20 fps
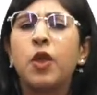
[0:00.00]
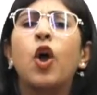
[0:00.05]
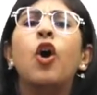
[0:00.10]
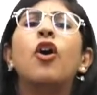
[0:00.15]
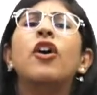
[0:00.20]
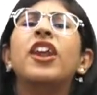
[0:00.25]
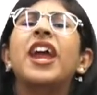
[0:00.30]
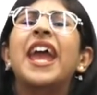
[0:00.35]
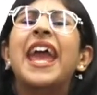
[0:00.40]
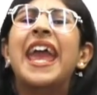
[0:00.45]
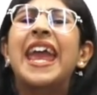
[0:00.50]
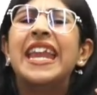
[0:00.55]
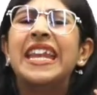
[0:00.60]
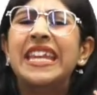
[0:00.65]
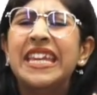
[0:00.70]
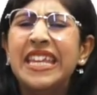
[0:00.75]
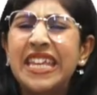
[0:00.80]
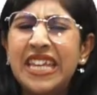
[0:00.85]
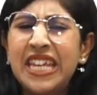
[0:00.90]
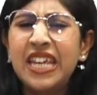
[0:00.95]
or
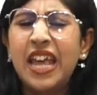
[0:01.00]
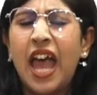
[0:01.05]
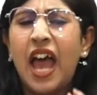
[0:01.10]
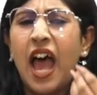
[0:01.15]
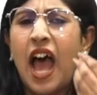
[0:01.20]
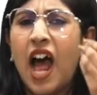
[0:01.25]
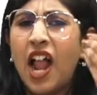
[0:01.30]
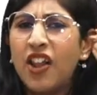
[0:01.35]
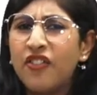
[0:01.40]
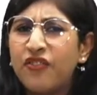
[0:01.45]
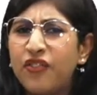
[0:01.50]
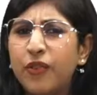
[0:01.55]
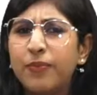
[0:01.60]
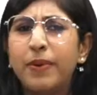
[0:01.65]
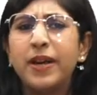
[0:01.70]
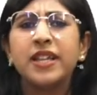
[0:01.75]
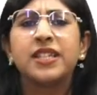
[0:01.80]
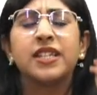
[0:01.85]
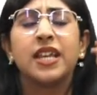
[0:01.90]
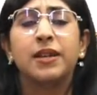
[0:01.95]
any
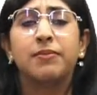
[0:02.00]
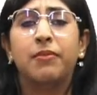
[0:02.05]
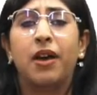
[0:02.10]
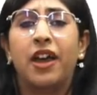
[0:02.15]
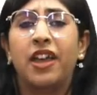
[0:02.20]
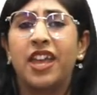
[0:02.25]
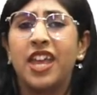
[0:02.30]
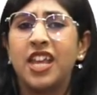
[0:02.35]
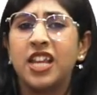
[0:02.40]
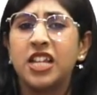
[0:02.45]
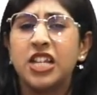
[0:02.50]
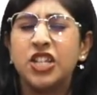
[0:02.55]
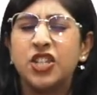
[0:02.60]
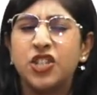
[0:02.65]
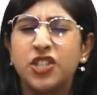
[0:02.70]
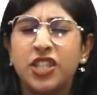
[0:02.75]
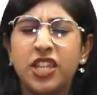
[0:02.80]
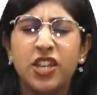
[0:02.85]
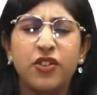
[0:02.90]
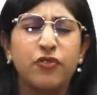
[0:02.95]
alphabet in my English
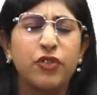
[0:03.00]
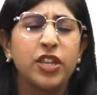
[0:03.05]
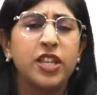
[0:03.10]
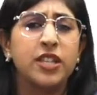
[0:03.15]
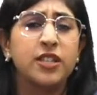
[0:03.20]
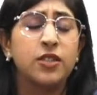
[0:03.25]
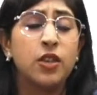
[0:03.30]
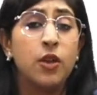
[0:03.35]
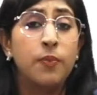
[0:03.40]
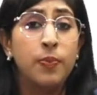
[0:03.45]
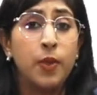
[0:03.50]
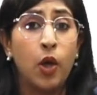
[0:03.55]
series,